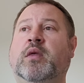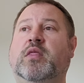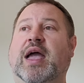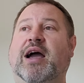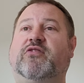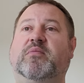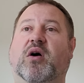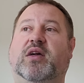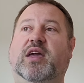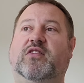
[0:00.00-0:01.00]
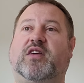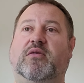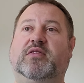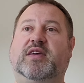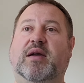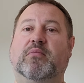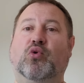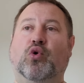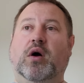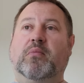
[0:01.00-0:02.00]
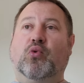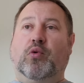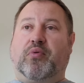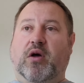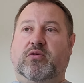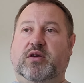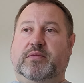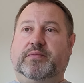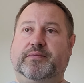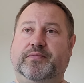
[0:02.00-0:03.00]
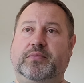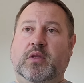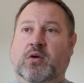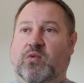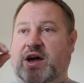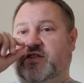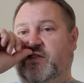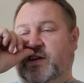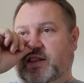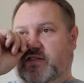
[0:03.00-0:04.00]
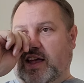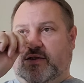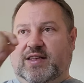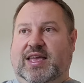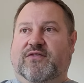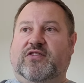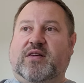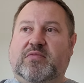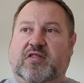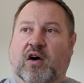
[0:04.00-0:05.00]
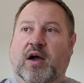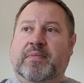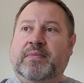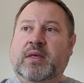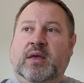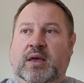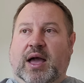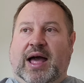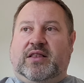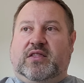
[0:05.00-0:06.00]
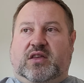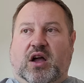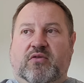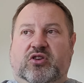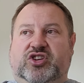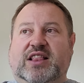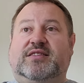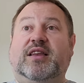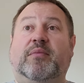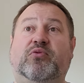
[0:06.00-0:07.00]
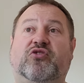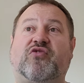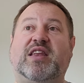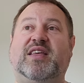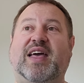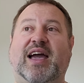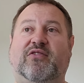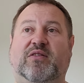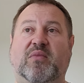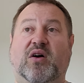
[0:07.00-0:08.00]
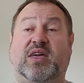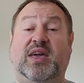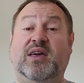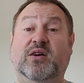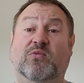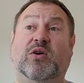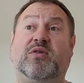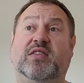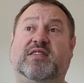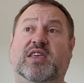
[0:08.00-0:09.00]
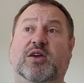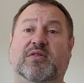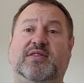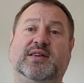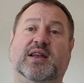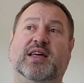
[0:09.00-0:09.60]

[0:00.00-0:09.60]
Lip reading: The housing market is going to get more and more broken. Wages are going to stay sticky for some time, and the current gentle upward trend in the housing market will continue until at